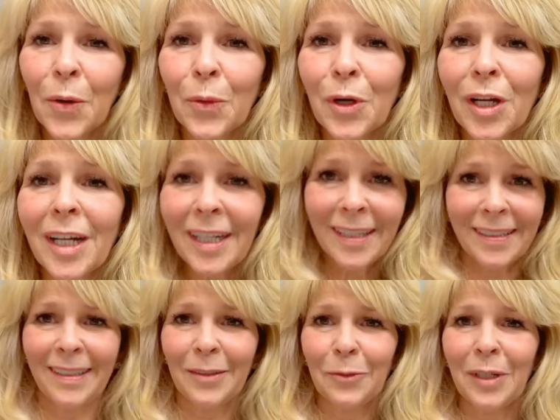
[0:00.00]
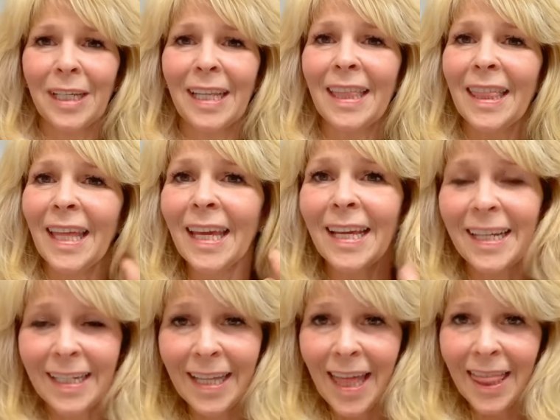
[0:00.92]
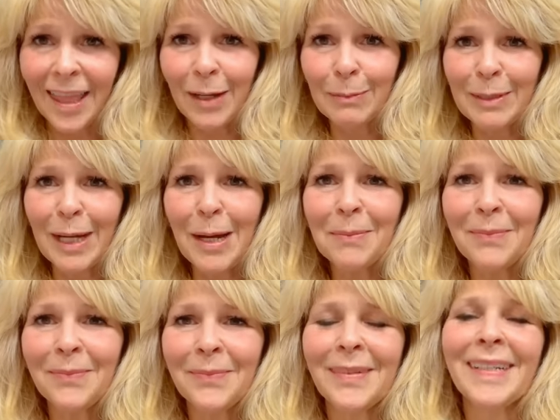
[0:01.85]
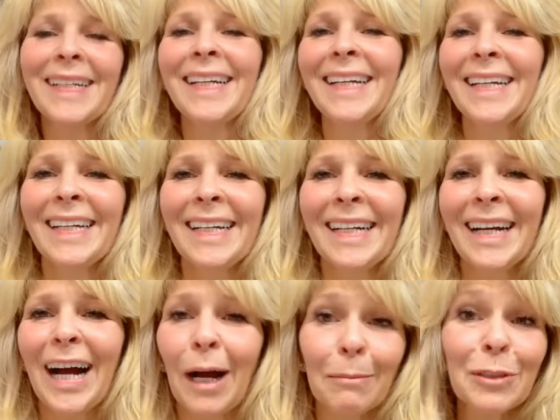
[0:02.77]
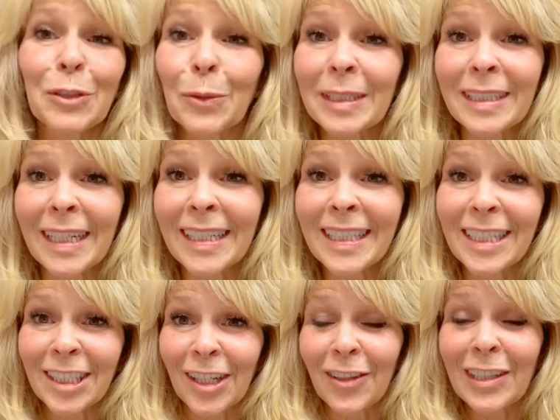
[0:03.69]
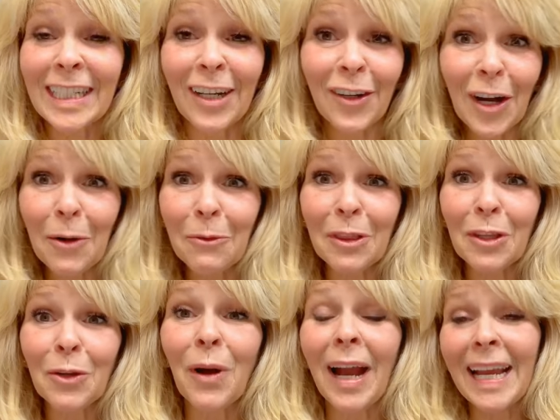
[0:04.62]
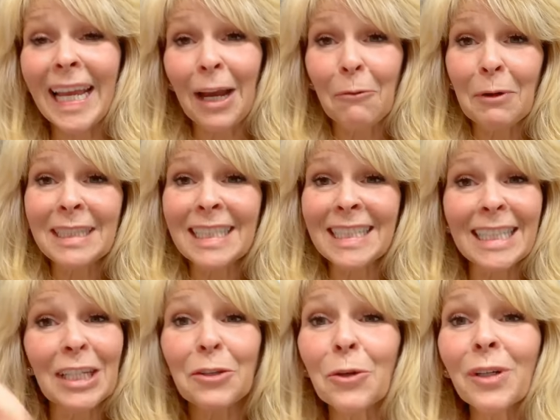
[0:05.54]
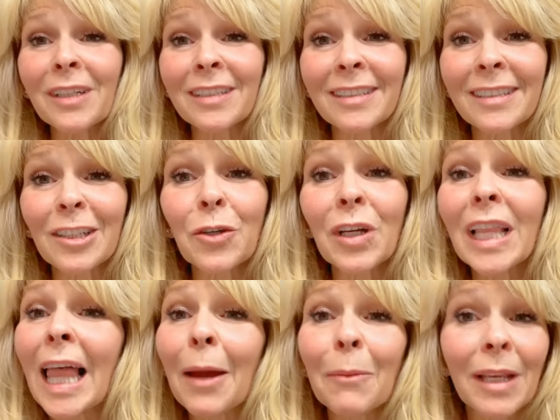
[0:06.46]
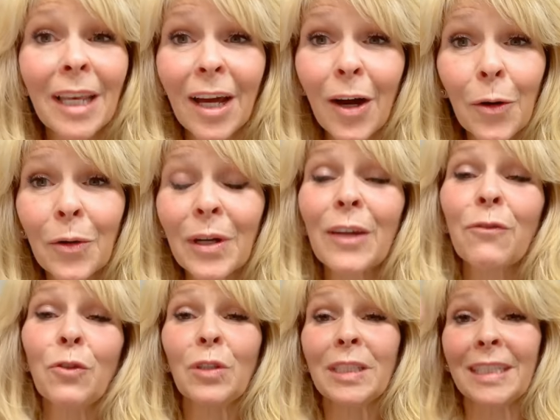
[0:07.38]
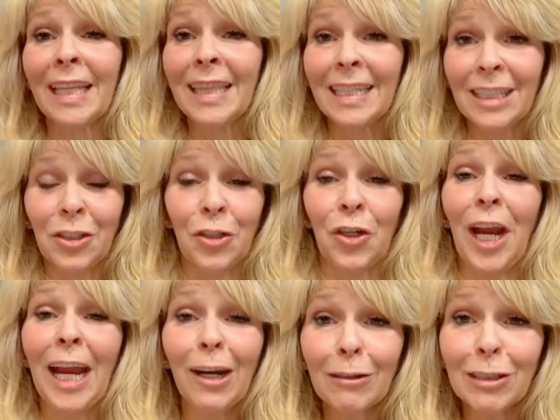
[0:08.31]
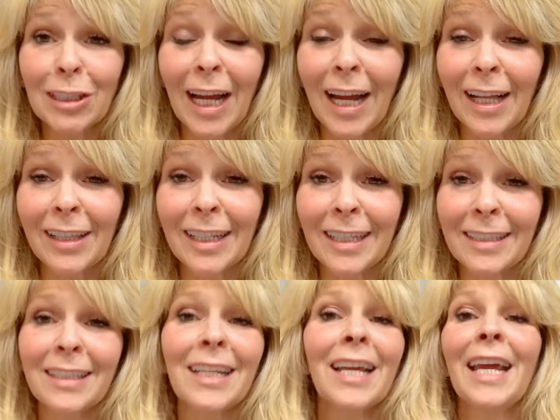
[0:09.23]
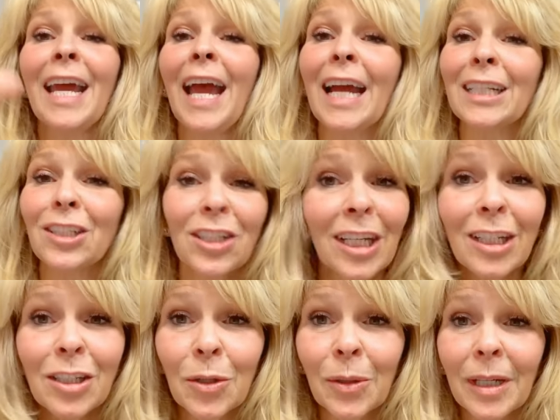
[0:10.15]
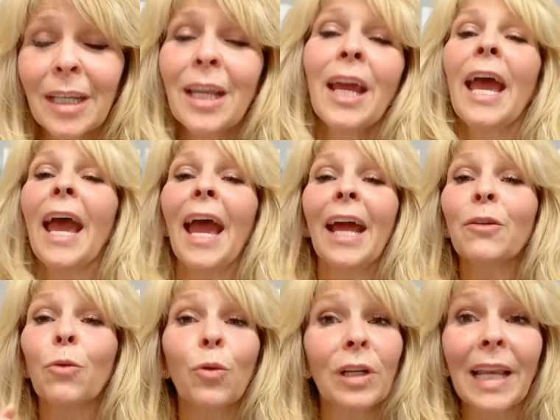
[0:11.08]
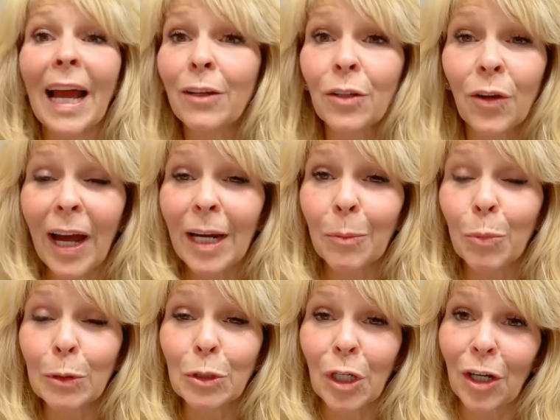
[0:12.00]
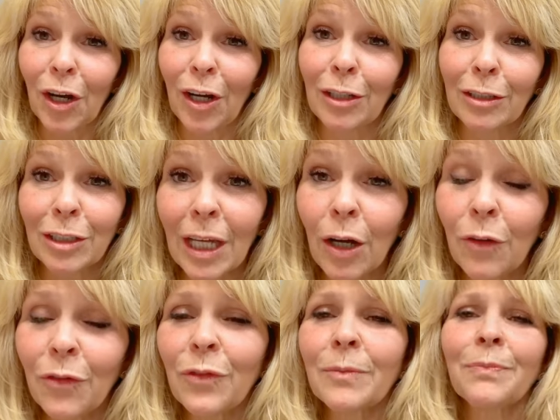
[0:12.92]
We're good. What do you think? Thumbs up? I'm so excited to share this haircut with you. I can't wait to see yours. You could let me know if you send this to your hairstylist and she could do it, and or now you know how to blow dry your hair yourself.